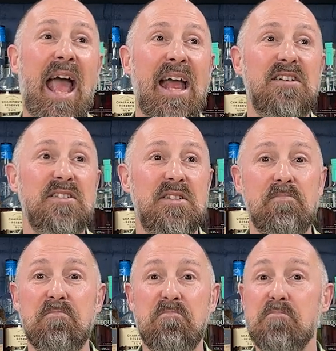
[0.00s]
and
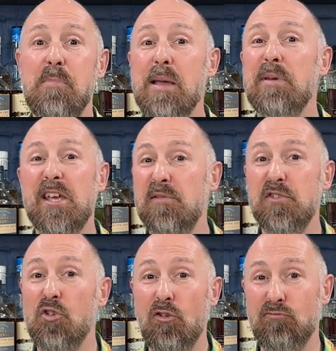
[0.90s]
maybe
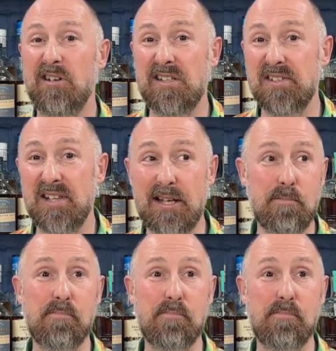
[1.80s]
even not redistilling,